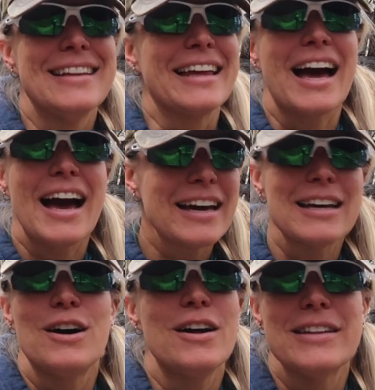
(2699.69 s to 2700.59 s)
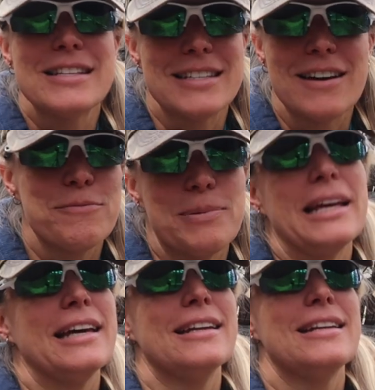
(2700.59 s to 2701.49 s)
Like, I got all this stuff
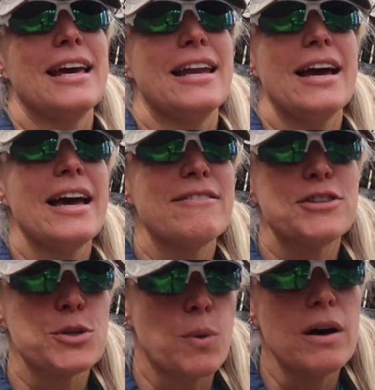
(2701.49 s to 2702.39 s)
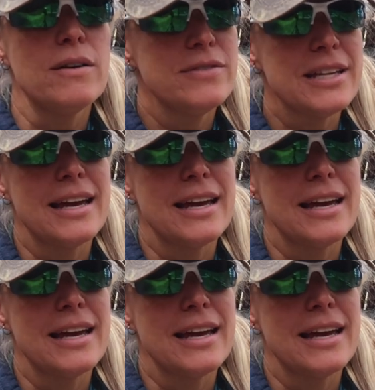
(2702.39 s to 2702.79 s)
planned, and I have 12